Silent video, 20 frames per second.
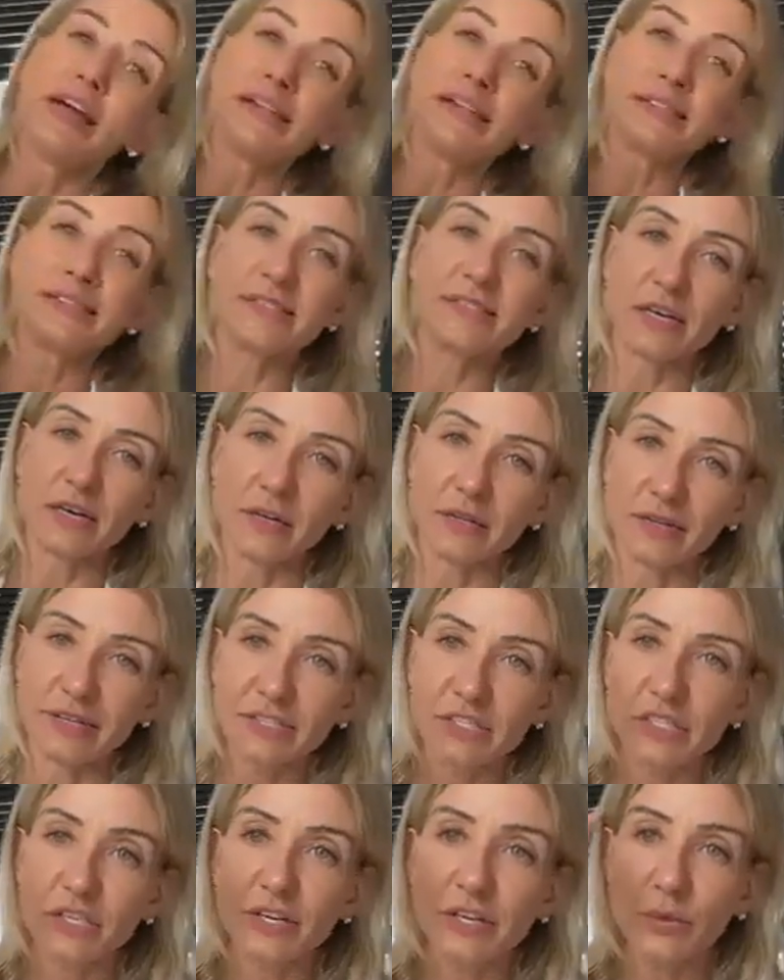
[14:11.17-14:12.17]
a cell.
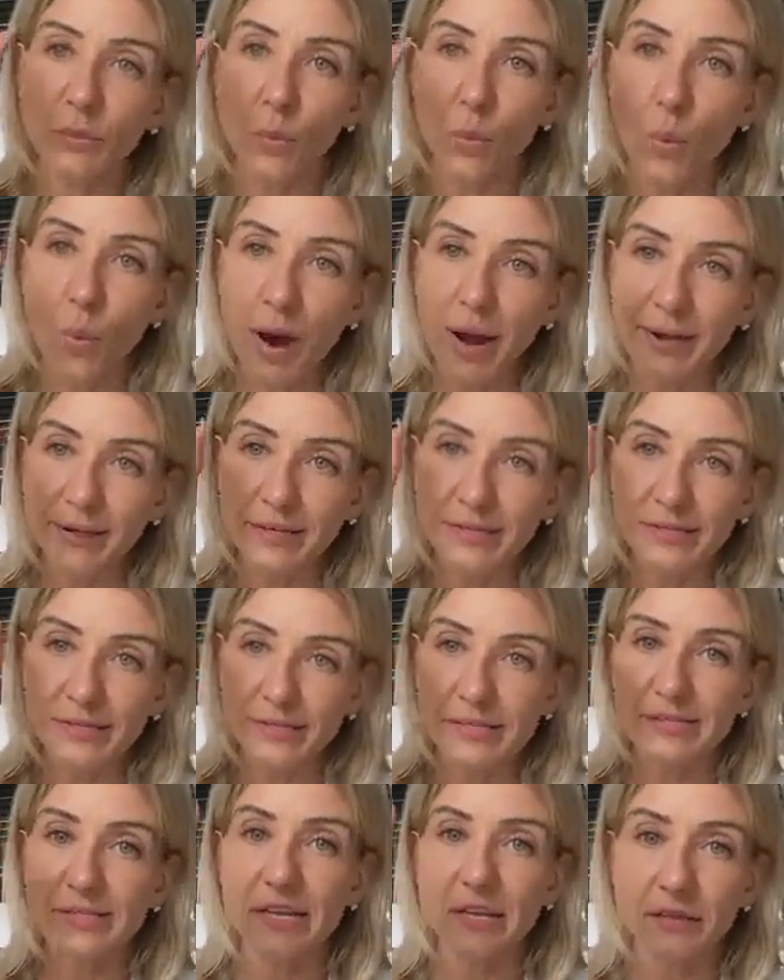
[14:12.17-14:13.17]
Let's look at
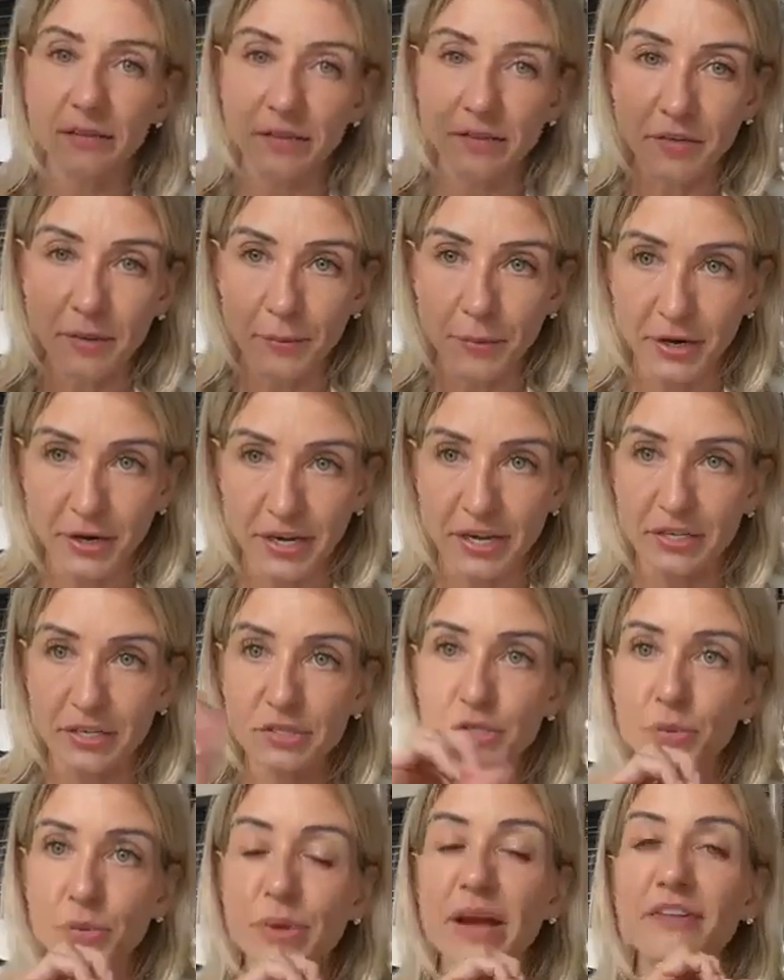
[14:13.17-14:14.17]
one cell in the body.
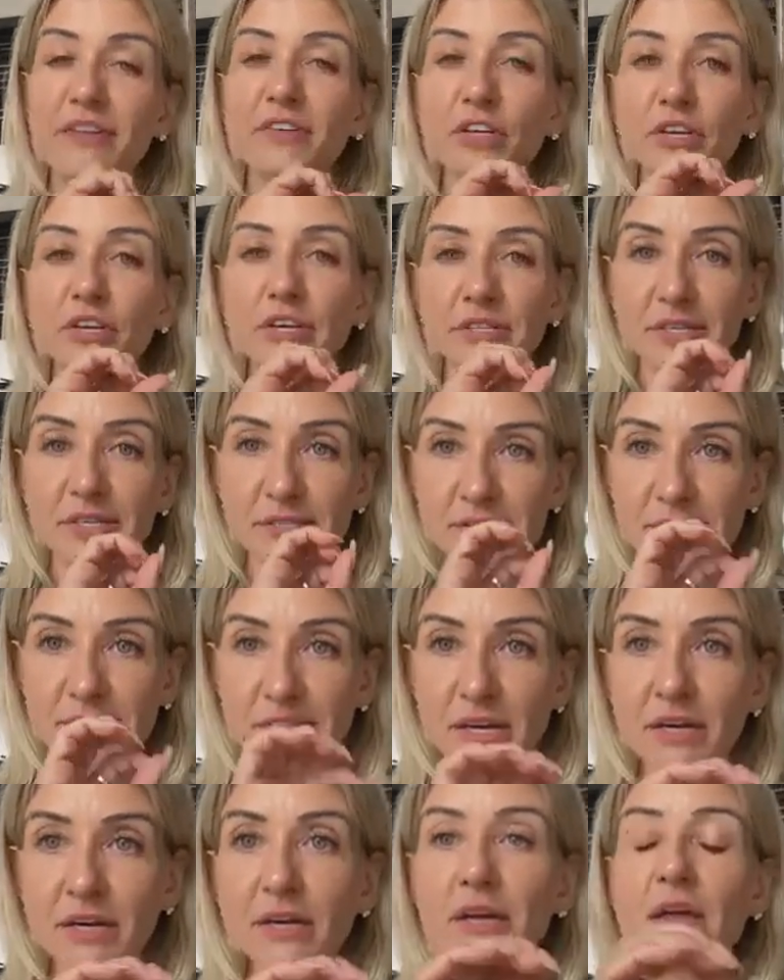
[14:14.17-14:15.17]
So we have a look at a
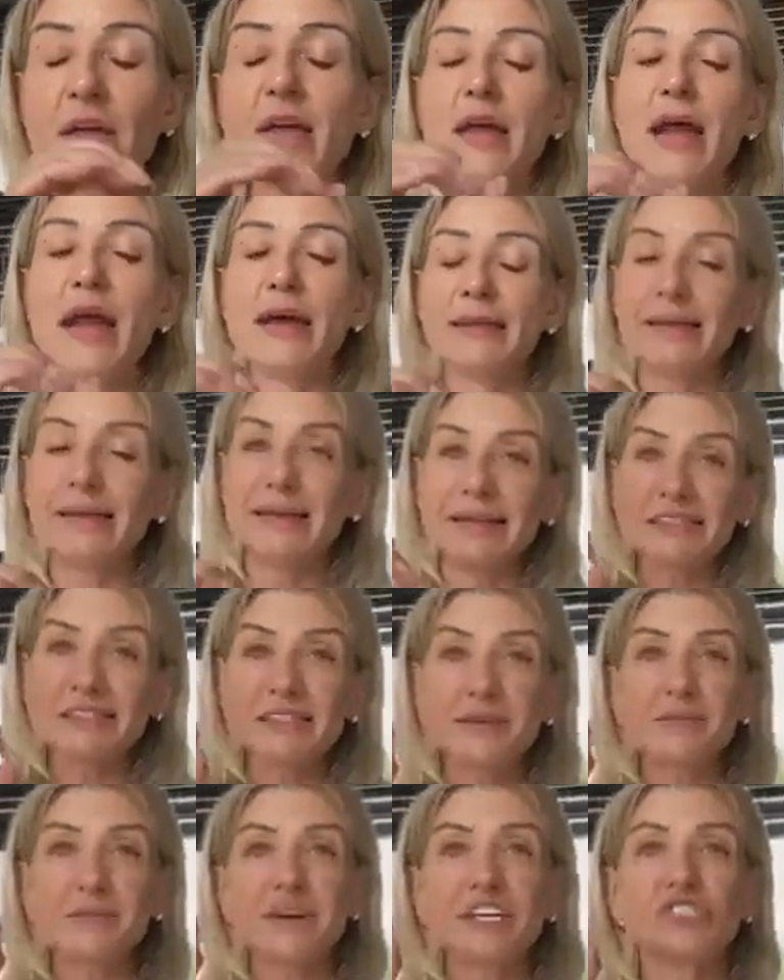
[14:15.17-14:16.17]
cell, and then
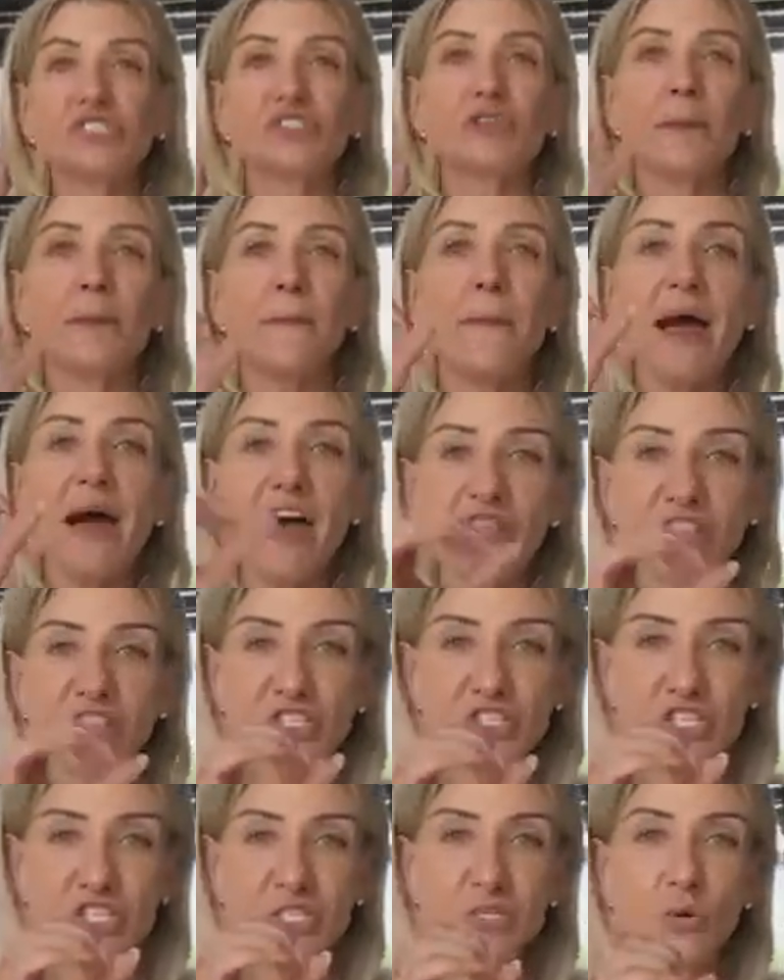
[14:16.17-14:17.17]
let's imagine a
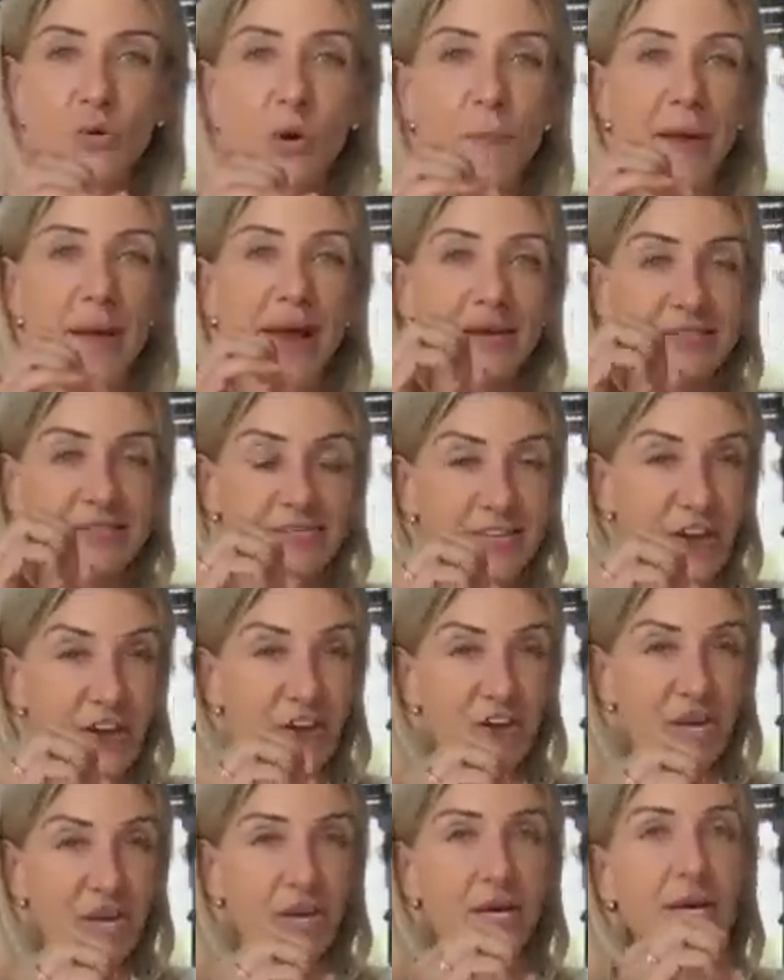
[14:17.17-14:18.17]
pathogen or
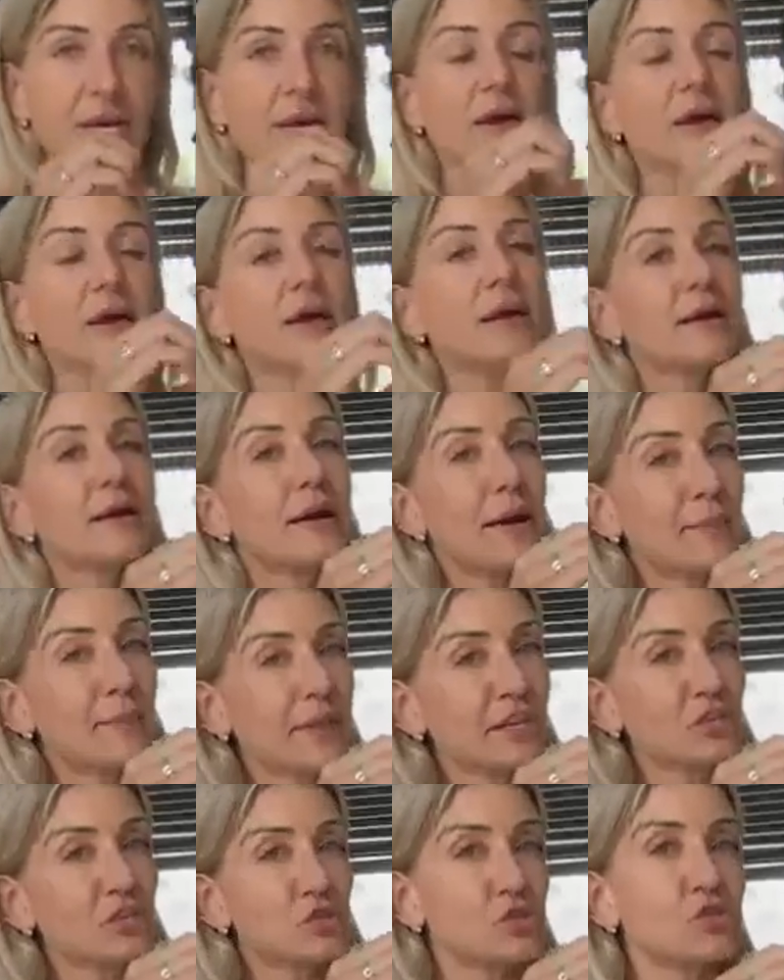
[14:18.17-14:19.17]
bacteria
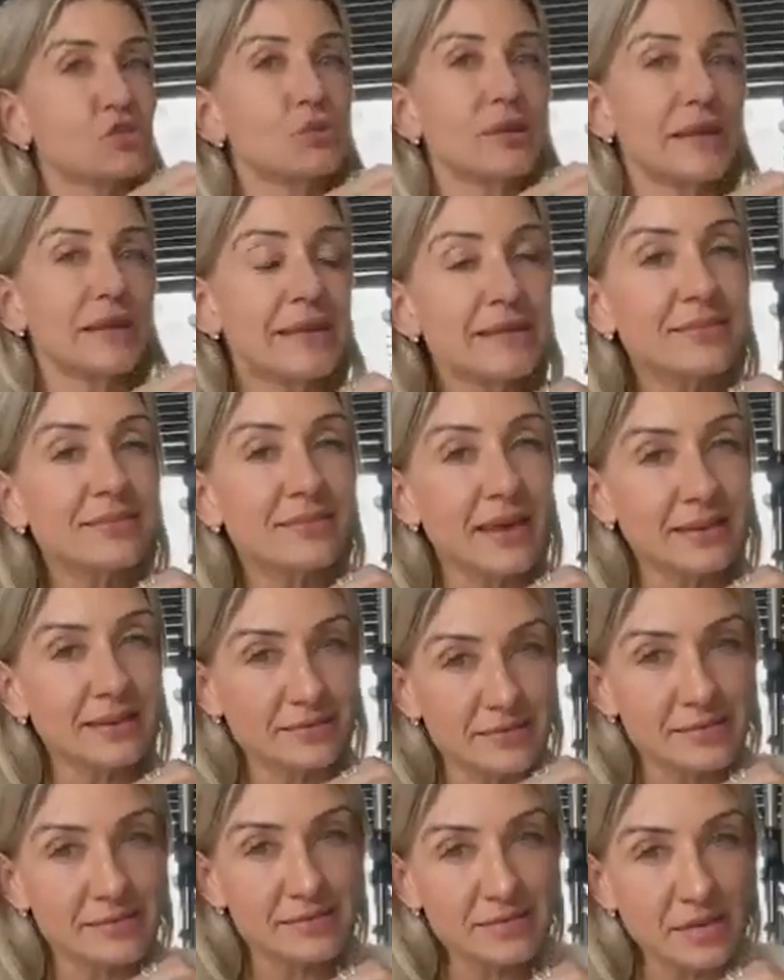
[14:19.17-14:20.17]
coming to eat
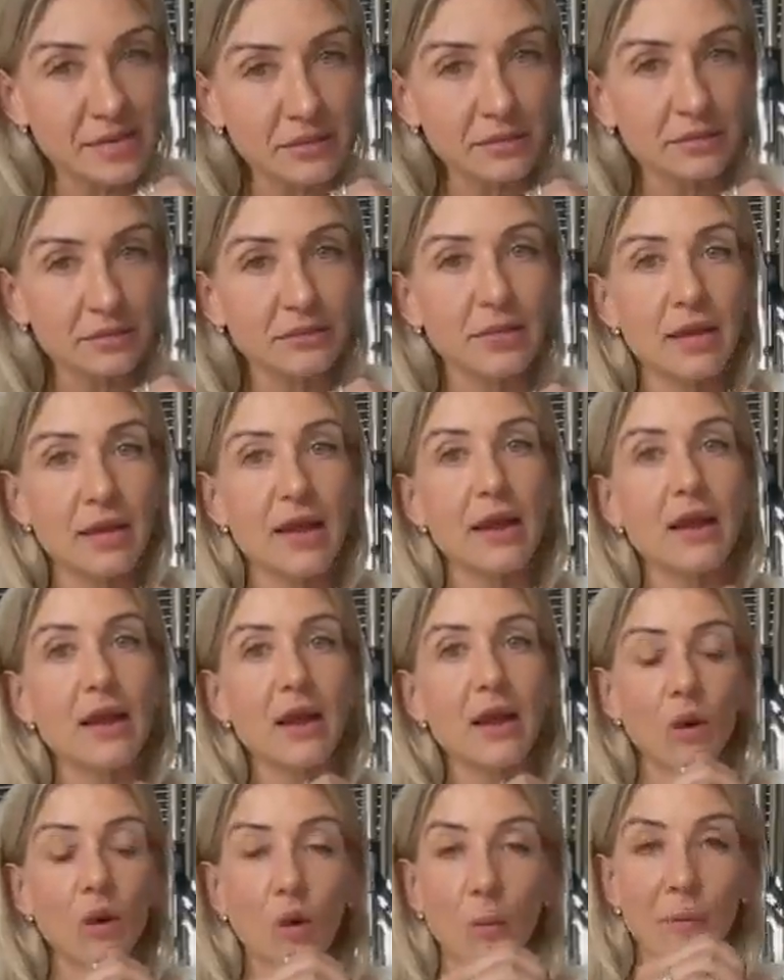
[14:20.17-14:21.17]
that cell
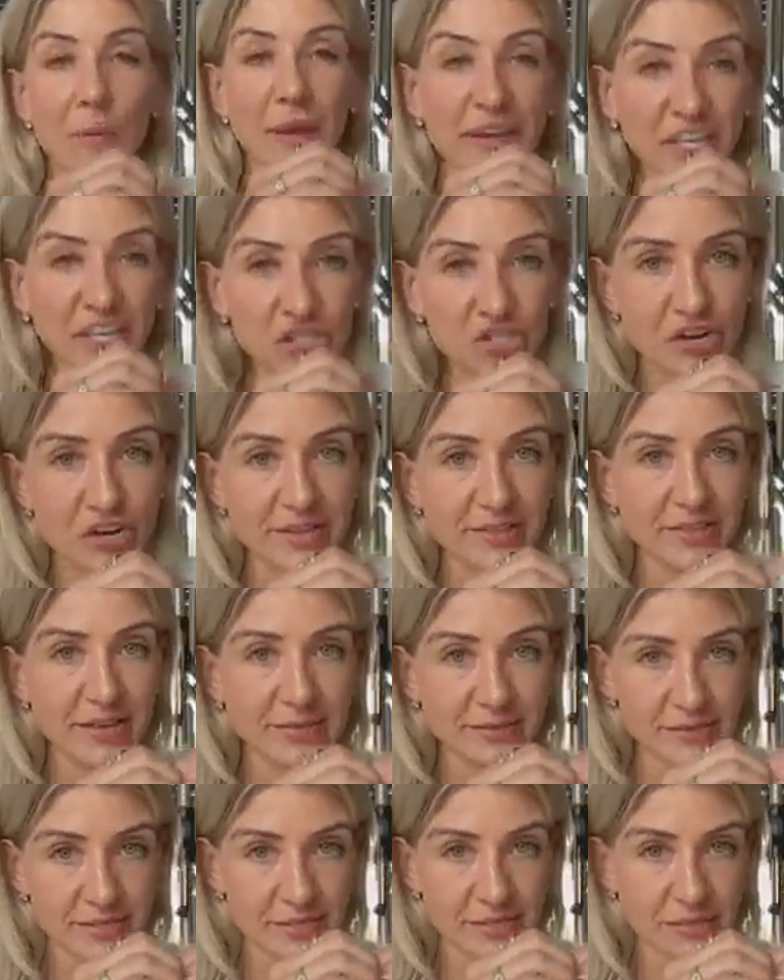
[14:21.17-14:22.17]
or penetrate
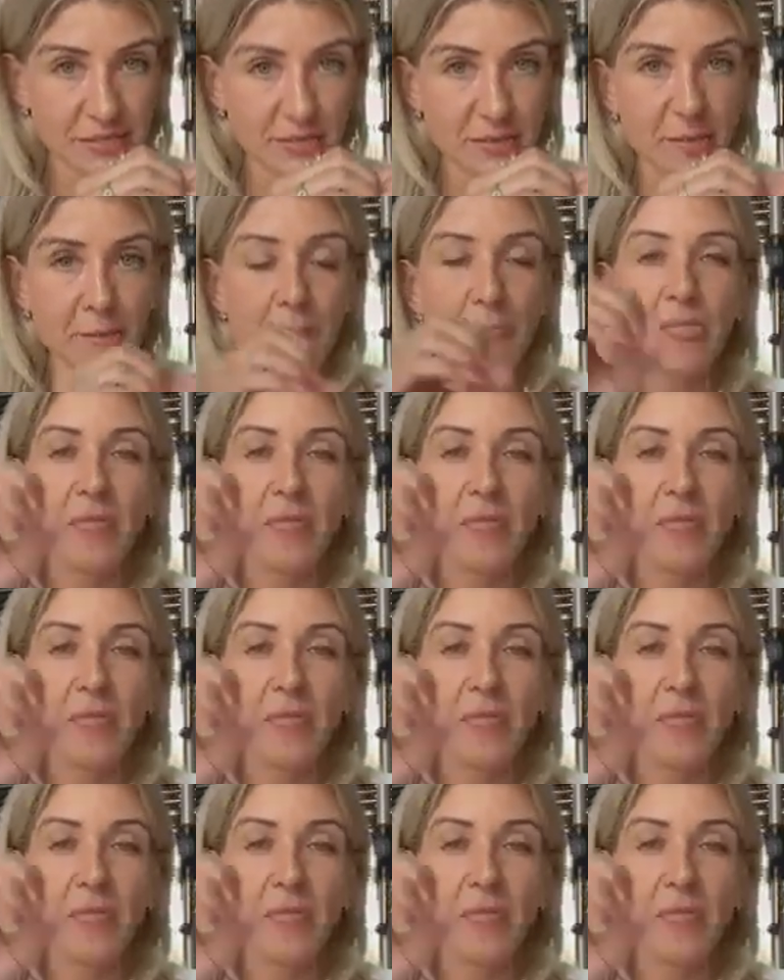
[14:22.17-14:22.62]
that cell.